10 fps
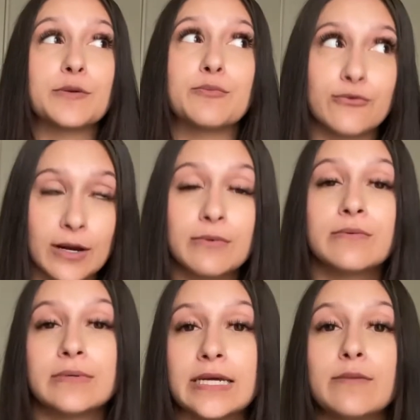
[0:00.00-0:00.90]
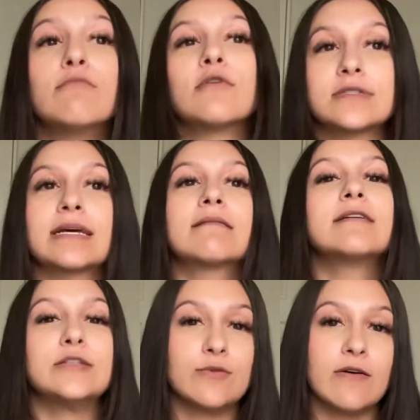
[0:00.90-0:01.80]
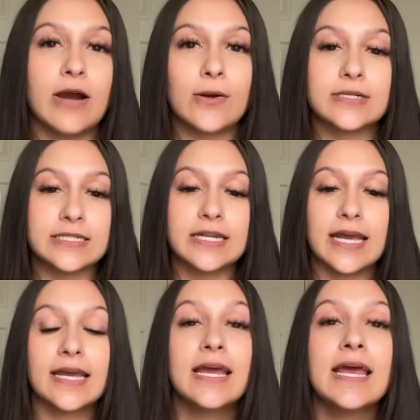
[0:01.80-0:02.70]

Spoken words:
probably most likely 12 hours a day,